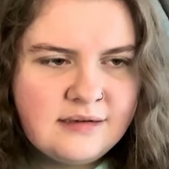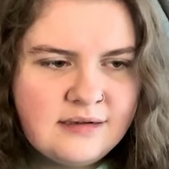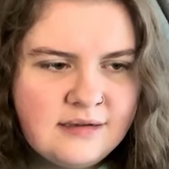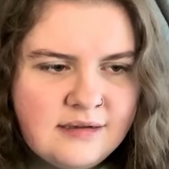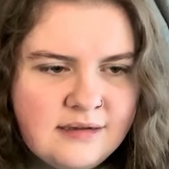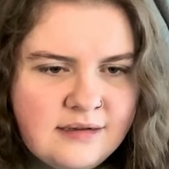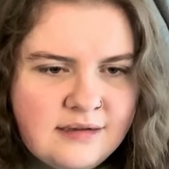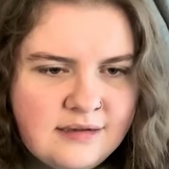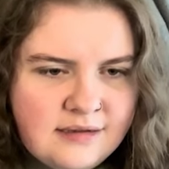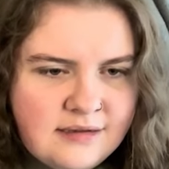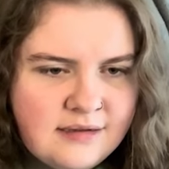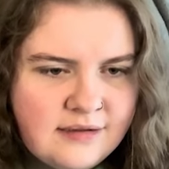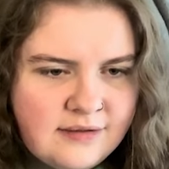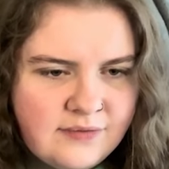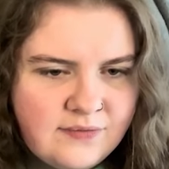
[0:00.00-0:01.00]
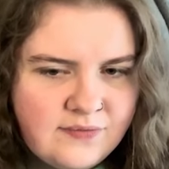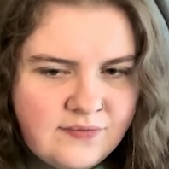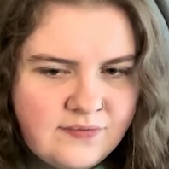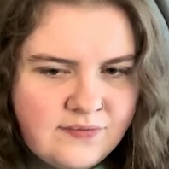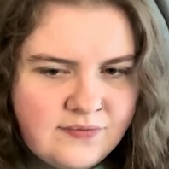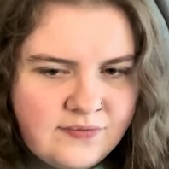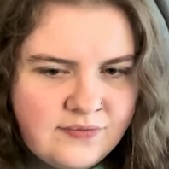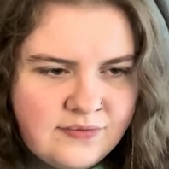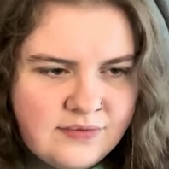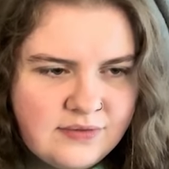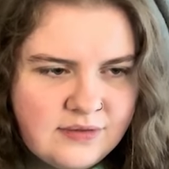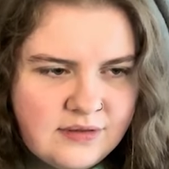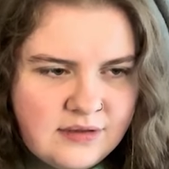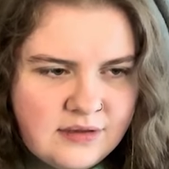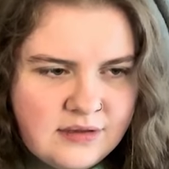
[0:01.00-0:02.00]

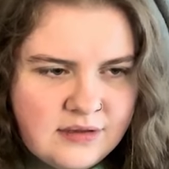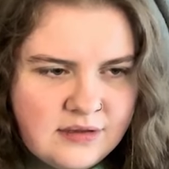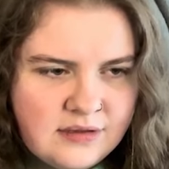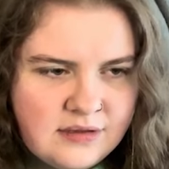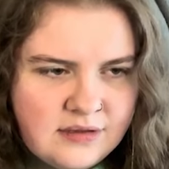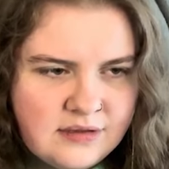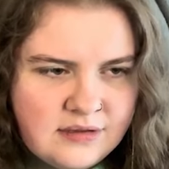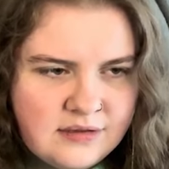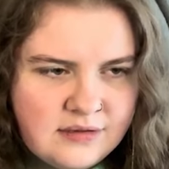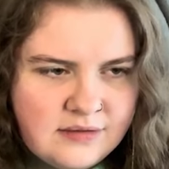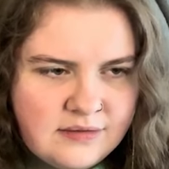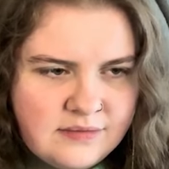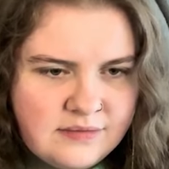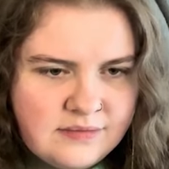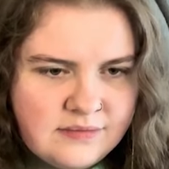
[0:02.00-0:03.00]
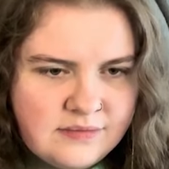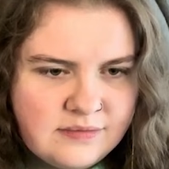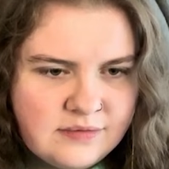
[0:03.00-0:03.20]
[no speech]